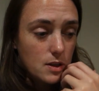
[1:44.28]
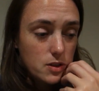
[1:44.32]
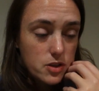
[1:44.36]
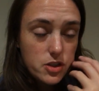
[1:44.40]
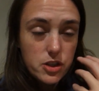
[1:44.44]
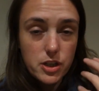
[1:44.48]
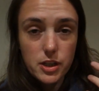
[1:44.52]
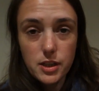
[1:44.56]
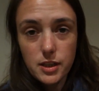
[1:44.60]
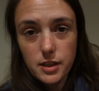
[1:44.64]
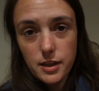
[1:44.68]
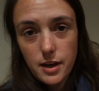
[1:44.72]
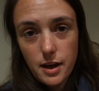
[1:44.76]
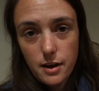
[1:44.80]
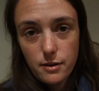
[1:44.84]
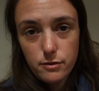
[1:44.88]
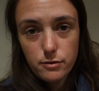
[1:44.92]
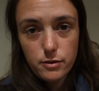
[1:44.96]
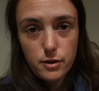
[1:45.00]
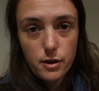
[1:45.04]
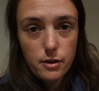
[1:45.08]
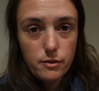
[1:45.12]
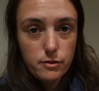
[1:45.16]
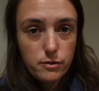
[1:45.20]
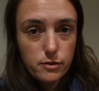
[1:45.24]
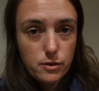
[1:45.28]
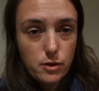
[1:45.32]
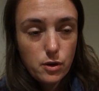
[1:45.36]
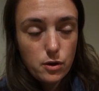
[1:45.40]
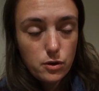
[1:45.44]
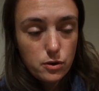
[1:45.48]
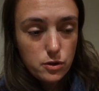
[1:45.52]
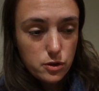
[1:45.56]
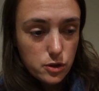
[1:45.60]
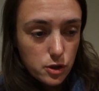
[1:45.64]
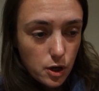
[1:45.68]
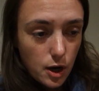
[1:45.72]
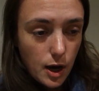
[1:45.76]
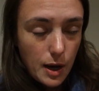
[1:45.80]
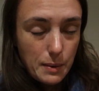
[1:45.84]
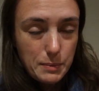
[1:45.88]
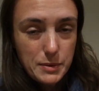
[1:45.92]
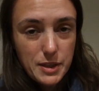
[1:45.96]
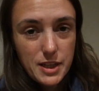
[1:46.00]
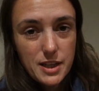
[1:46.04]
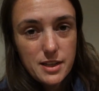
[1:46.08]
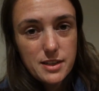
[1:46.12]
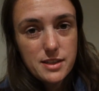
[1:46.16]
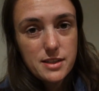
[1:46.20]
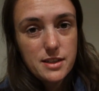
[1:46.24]
chill enough where I've gotten time to
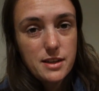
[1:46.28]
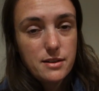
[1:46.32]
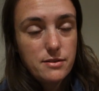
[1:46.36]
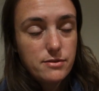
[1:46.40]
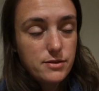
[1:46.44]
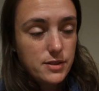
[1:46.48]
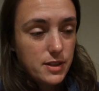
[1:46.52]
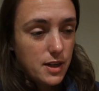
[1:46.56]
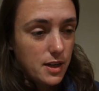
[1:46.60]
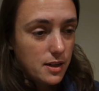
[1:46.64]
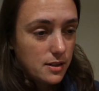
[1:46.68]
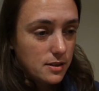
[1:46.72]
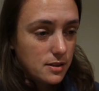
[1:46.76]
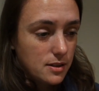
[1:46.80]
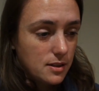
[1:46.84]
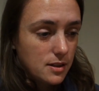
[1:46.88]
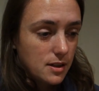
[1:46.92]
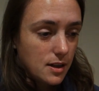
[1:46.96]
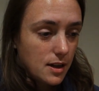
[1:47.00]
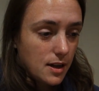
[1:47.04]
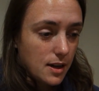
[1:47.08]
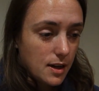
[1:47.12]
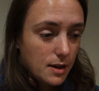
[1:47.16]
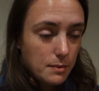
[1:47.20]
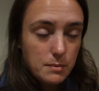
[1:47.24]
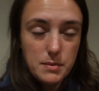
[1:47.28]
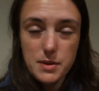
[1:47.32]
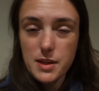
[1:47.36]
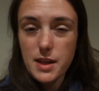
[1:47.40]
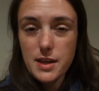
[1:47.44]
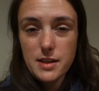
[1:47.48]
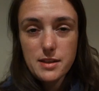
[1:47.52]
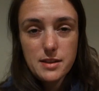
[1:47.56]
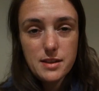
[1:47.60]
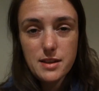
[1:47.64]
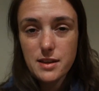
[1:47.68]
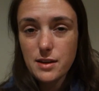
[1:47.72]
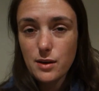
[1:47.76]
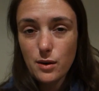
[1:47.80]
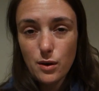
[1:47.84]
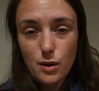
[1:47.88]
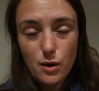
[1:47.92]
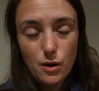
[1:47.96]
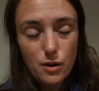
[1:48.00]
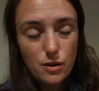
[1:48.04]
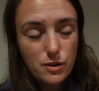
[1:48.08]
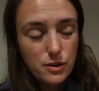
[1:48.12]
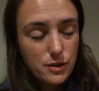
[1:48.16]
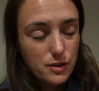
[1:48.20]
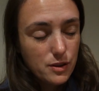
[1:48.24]
get stuff done. And they're not
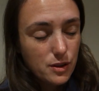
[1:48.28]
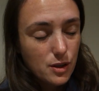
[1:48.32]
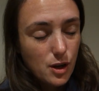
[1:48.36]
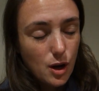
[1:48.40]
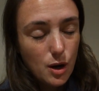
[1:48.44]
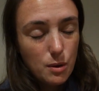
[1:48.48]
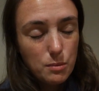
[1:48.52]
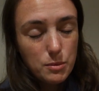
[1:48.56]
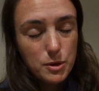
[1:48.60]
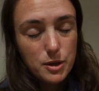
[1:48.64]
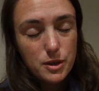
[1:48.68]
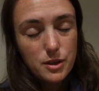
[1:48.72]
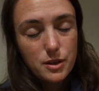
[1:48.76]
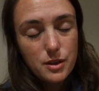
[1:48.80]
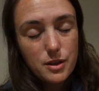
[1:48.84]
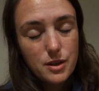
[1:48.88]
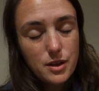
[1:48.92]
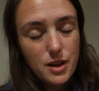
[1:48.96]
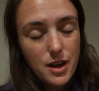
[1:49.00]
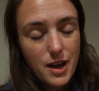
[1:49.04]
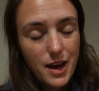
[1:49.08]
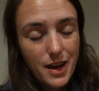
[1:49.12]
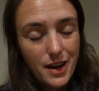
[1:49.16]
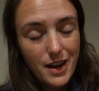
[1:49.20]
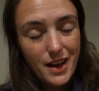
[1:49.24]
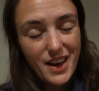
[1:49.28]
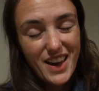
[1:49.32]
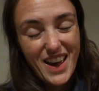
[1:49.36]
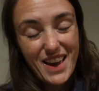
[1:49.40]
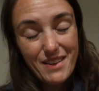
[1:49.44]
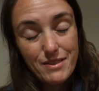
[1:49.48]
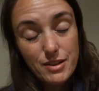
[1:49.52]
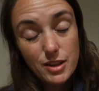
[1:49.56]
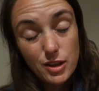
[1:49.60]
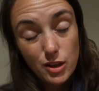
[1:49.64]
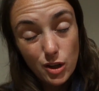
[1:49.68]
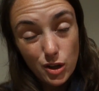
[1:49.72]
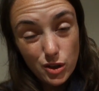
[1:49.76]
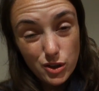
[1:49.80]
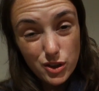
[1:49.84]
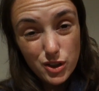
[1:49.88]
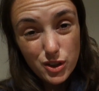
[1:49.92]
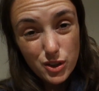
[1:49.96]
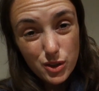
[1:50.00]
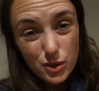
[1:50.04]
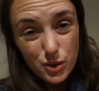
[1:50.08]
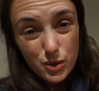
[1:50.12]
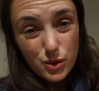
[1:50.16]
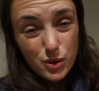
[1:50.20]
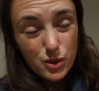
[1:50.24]
common, and I have a lot to
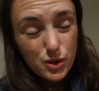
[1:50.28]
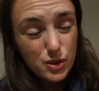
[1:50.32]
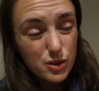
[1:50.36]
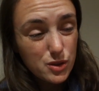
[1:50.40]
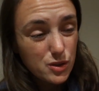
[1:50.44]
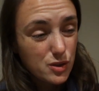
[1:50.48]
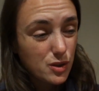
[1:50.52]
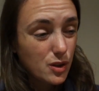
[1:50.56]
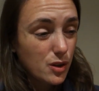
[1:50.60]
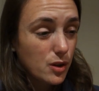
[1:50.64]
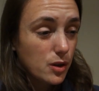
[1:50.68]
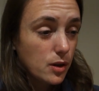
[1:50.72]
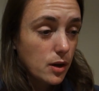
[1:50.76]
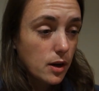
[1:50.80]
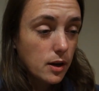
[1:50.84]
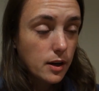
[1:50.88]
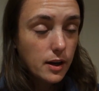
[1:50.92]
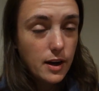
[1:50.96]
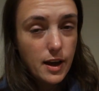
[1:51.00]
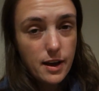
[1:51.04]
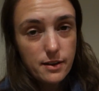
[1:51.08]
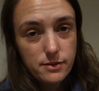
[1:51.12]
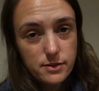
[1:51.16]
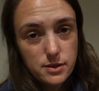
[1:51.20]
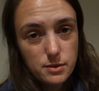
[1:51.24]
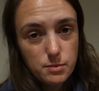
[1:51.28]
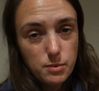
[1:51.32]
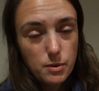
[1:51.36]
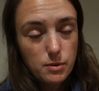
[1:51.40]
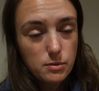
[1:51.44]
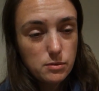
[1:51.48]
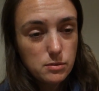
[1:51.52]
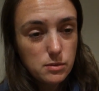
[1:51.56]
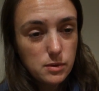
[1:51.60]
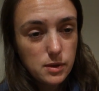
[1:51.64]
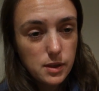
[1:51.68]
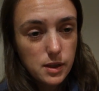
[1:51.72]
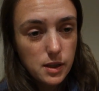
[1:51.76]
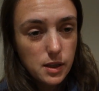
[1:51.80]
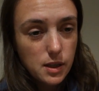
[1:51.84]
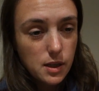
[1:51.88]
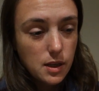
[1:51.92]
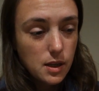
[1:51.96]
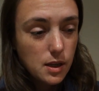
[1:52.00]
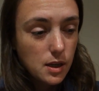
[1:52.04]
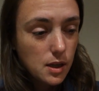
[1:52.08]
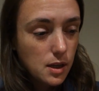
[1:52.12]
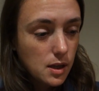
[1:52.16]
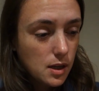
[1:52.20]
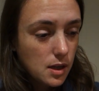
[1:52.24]
do, so I'm going to have to probably
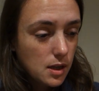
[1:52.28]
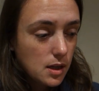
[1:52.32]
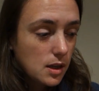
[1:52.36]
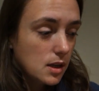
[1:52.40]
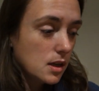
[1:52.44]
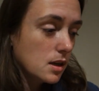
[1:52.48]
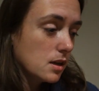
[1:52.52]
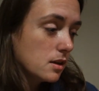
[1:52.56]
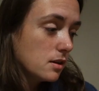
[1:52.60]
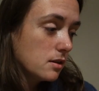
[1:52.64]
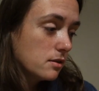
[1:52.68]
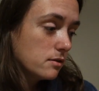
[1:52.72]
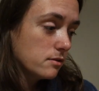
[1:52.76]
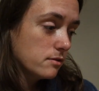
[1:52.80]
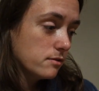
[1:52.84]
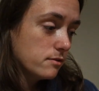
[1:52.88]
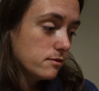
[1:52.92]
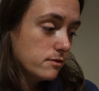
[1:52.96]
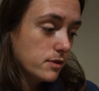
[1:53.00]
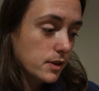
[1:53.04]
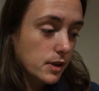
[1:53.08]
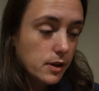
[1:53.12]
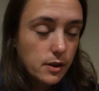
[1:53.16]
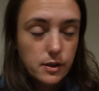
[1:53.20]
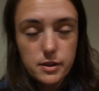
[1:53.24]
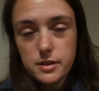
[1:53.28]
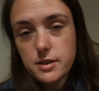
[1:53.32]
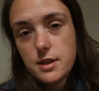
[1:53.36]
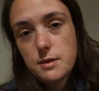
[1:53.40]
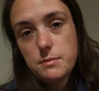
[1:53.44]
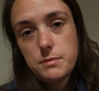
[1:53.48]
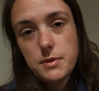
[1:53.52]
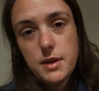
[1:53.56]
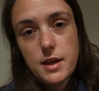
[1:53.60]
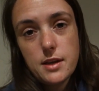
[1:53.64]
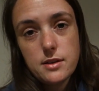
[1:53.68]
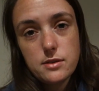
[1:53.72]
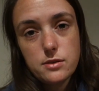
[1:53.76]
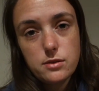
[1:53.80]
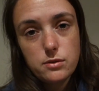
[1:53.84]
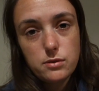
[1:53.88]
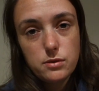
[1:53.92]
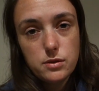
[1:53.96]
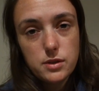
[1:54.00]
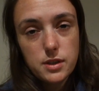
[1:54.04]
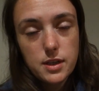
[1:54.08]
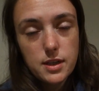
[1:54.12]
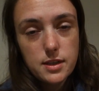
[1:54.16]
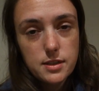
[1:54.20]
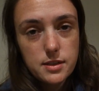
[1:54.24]
figure something out soon
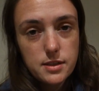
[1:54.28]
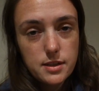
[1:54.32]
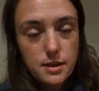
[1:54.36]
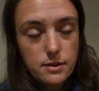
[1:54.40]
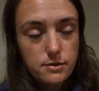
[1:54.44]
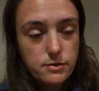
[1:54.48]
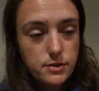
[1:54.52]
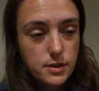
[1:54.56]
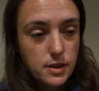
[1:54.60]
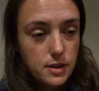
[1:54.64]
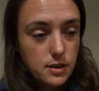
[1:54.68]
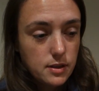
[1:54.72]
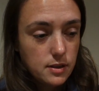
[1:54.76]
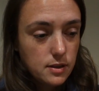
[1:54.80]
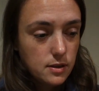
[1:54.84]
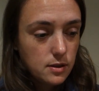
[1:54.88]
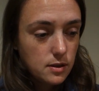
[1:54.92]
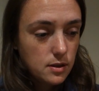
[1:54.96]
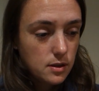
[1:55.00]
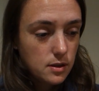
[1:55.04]
to get stuff done.